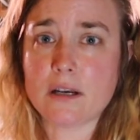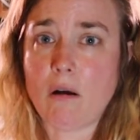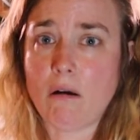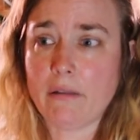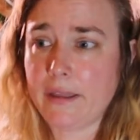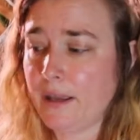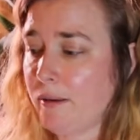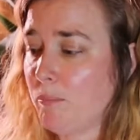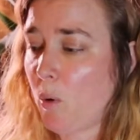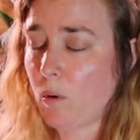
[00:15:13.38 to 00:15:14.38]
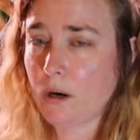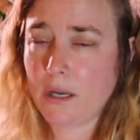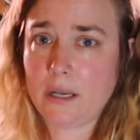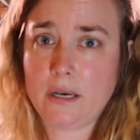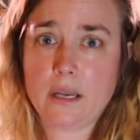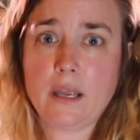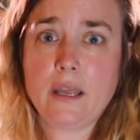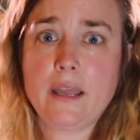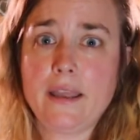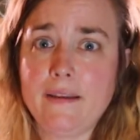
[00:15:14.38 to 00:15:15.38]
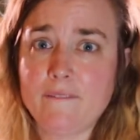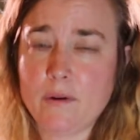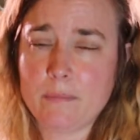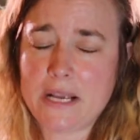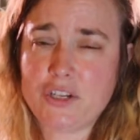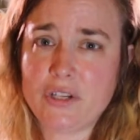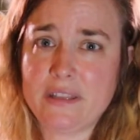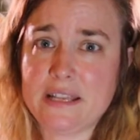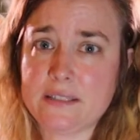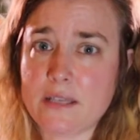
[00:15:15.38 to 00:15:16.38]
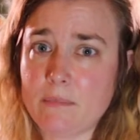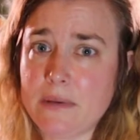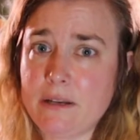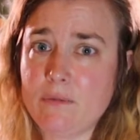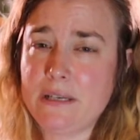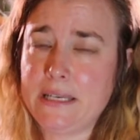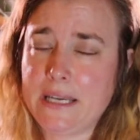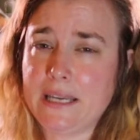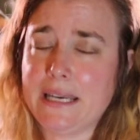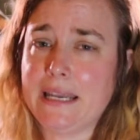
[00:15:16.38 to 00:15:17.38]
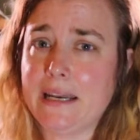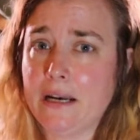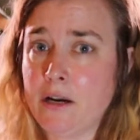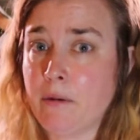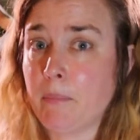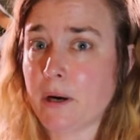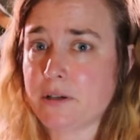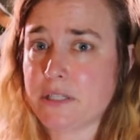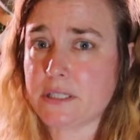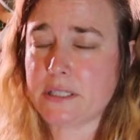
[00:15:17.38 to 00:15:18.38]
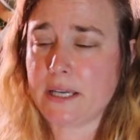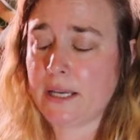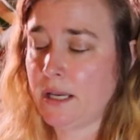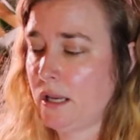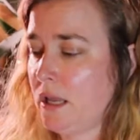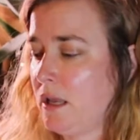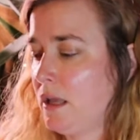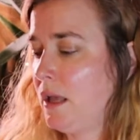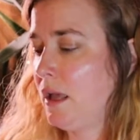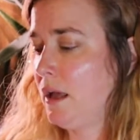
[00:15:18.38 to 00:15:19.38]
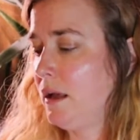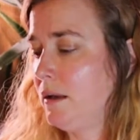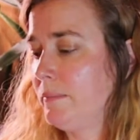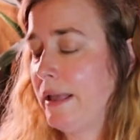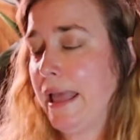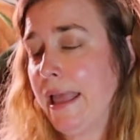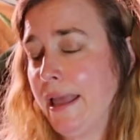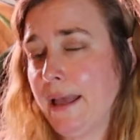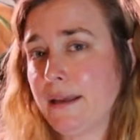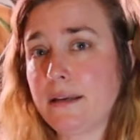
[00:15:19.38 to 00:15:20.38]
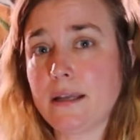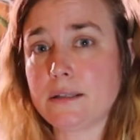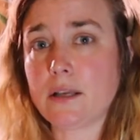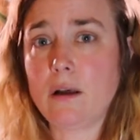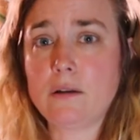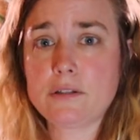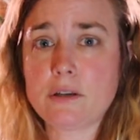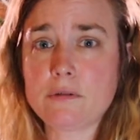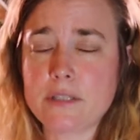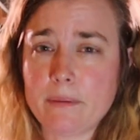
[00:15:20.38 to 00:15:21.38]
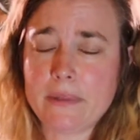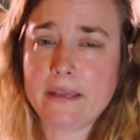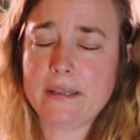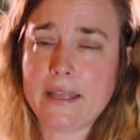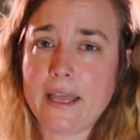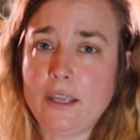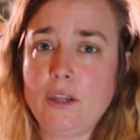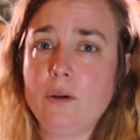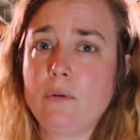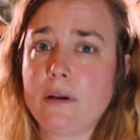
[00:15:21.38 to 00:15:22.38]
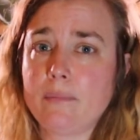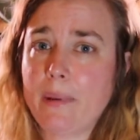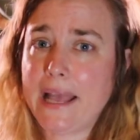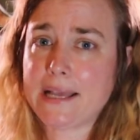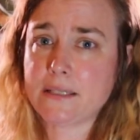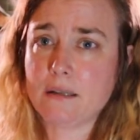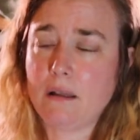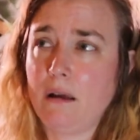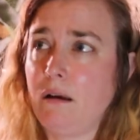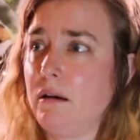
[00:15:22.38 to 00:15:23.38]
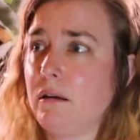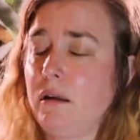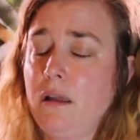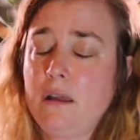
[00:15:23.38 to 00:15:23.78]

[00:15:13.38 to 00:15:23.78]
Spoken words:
and all the important information that somebody would need in an emergency. And it's also something that you can pass along